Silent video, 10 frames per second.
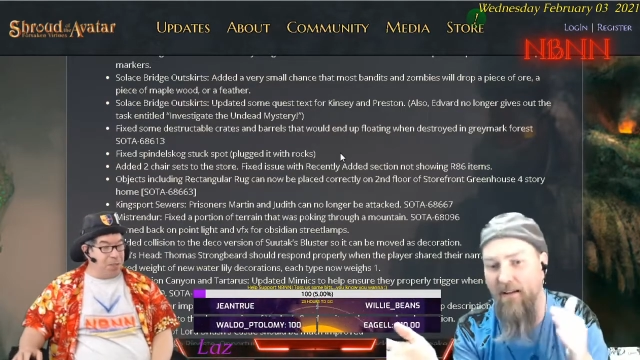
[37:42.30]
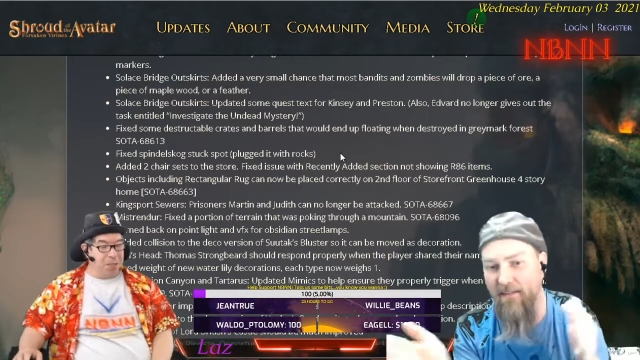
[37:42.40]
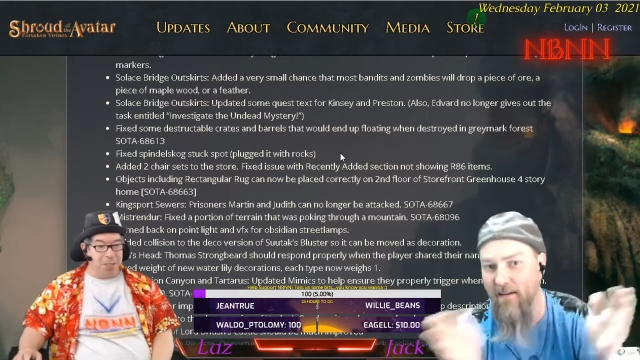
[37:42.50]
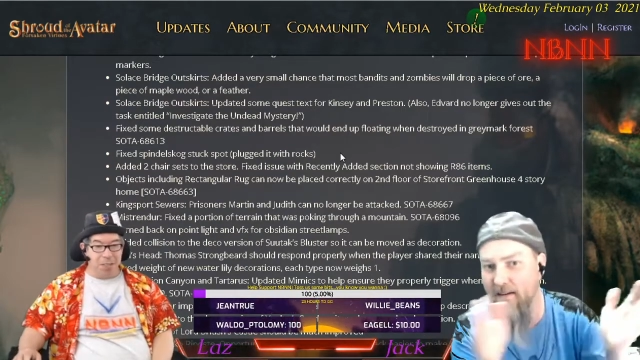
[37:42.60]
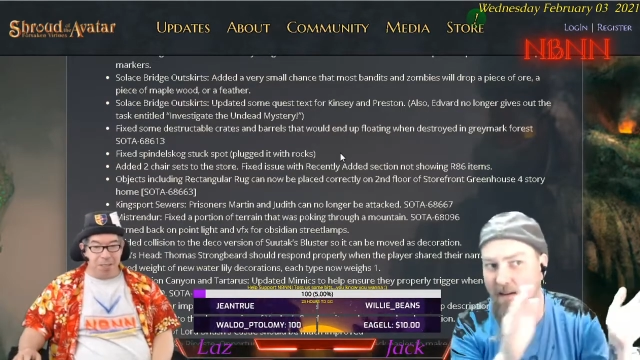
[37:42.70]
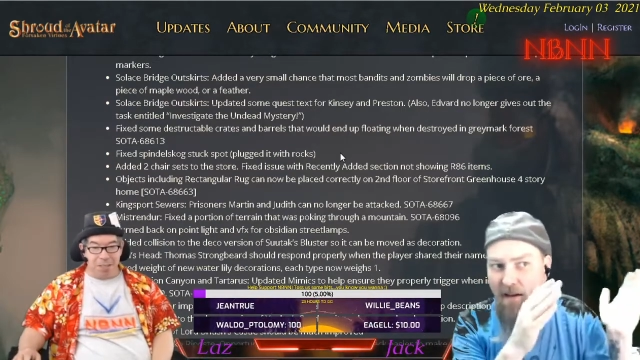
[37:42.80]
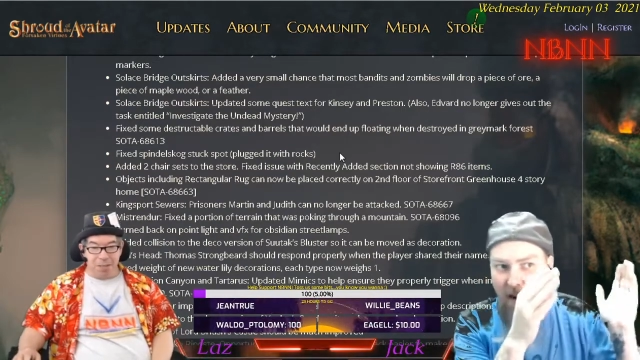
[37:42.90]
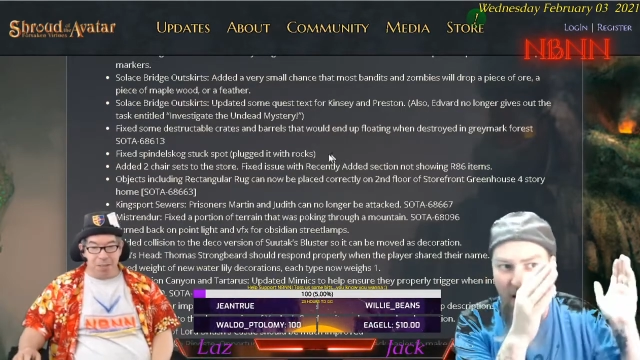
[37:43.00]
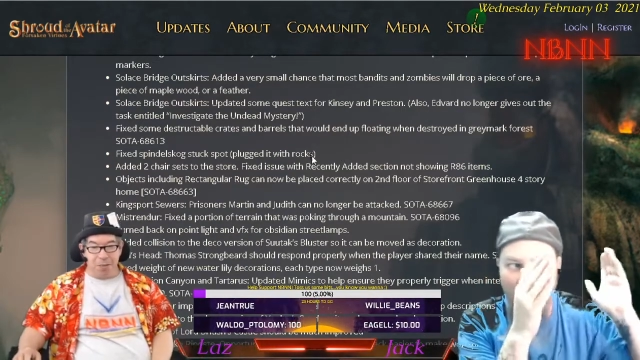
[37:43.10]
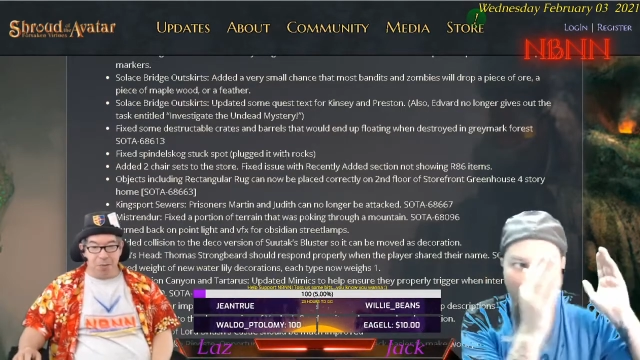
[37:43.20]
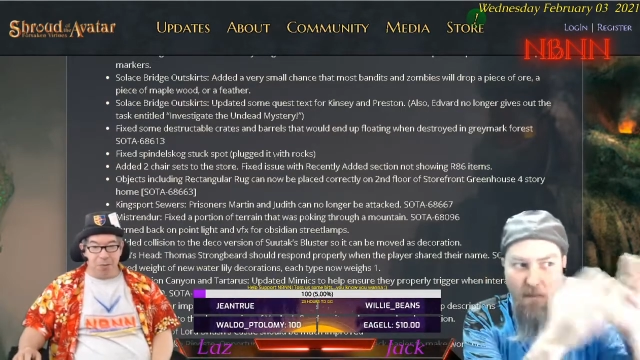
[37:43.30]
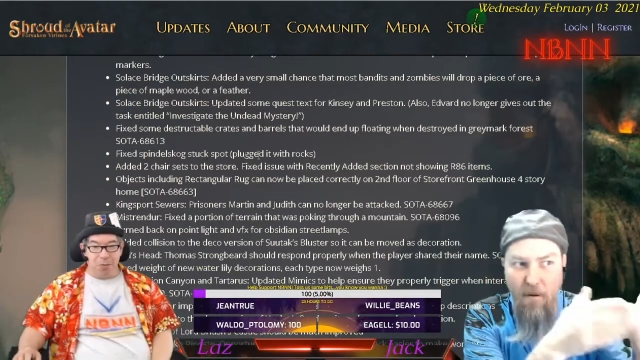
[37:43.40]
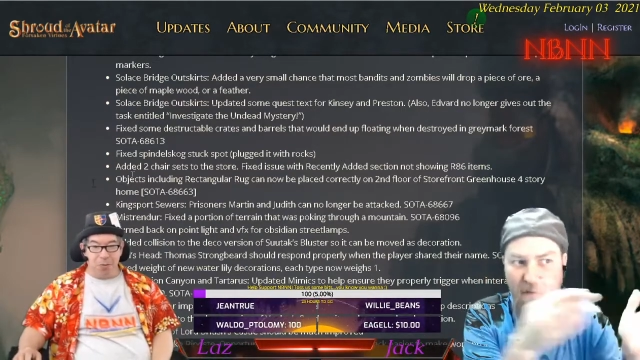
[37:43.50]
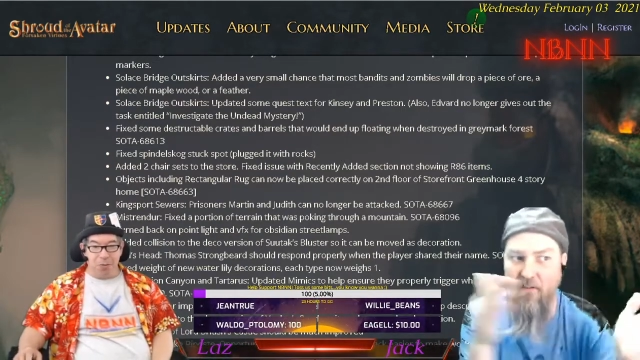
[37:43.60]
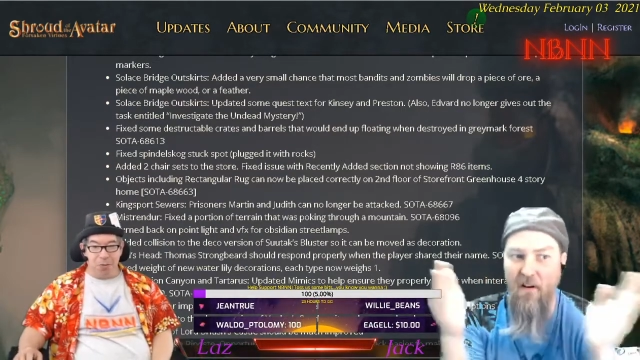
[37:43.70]
Speaker 1: that that don't have
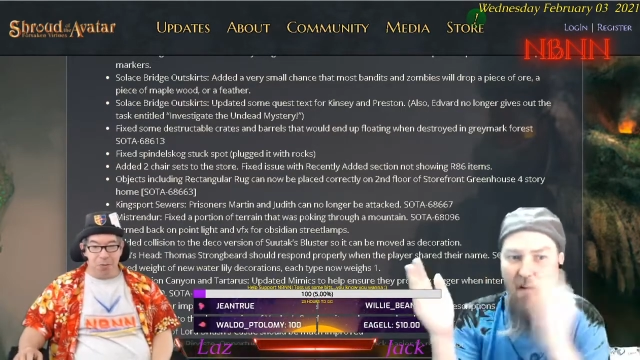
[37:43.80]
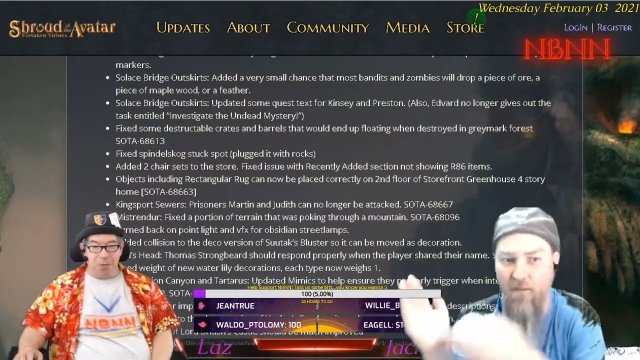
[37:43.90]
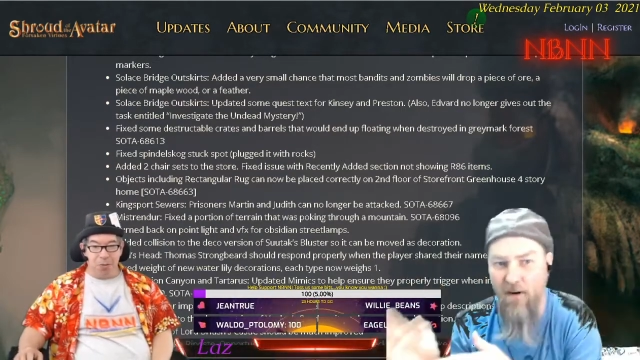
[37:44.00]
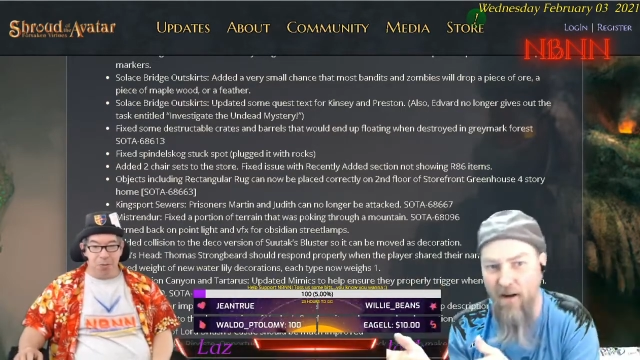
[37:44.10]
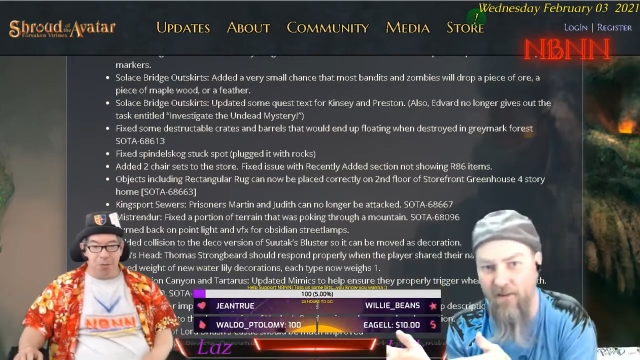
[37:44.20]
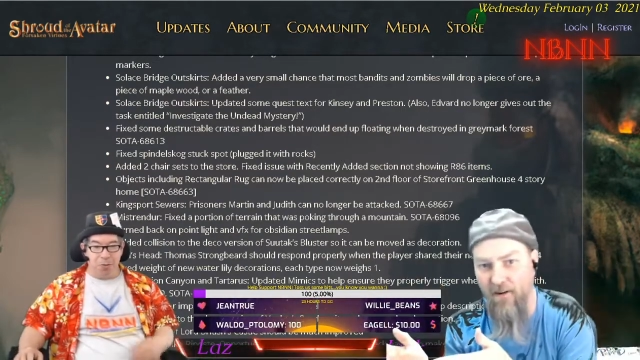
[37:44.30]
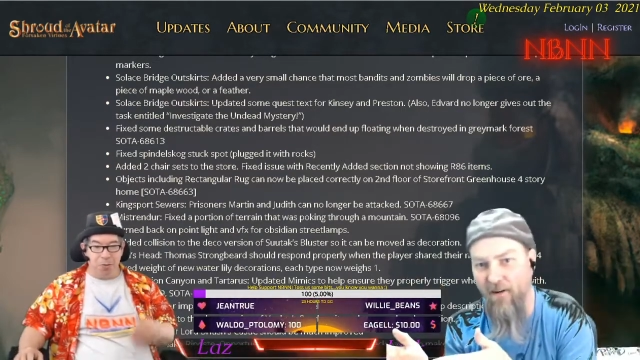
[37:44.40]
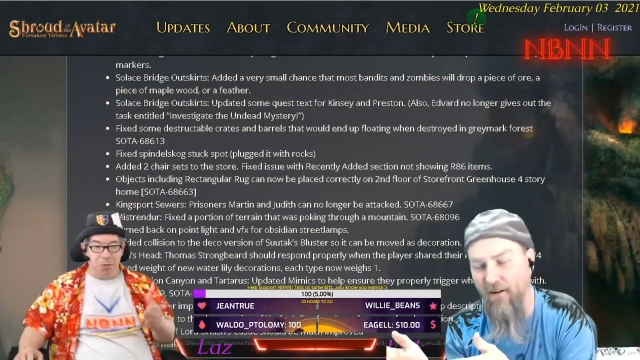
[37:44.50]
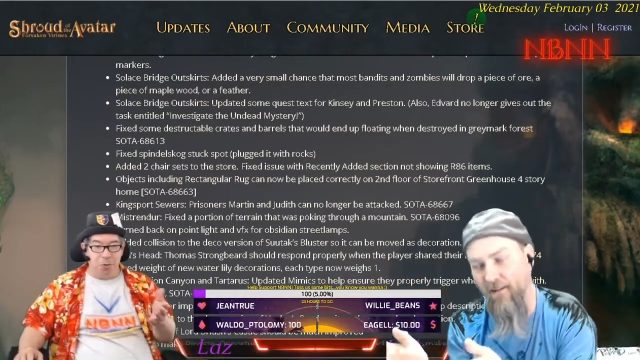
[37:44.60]
access to your medical